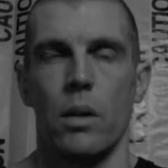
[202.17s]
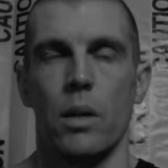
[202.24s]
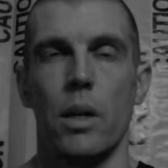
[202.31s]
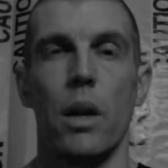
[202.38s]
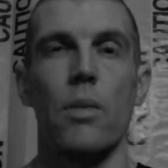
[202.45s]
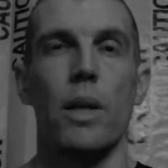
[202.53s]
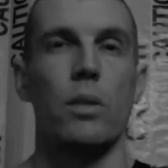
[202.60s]
you
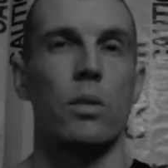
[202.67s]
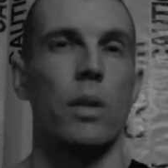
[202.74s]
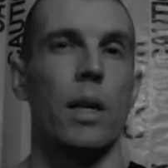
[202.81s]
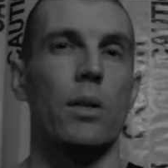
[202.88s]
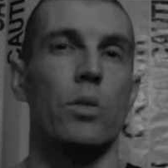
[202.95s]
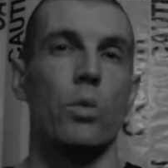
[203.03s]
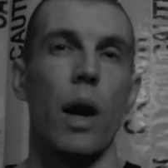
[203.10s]
know, that's
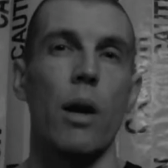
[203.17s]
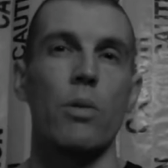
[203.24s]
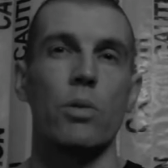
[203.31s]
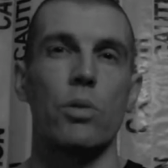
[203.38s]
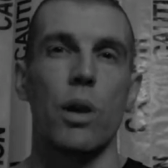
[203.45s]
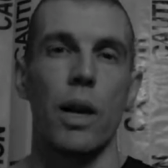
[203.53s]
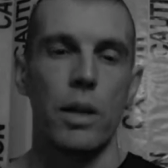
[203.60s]
what I
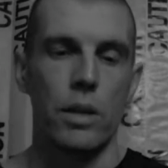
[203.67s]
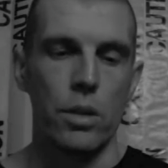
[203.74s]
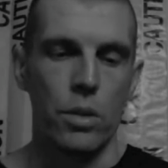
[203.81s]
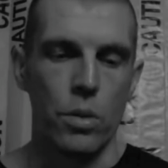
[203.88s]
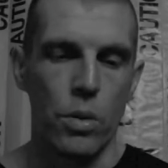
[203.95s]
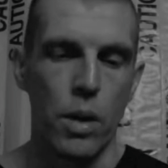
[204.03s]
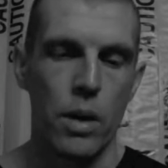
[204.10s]
would try to do.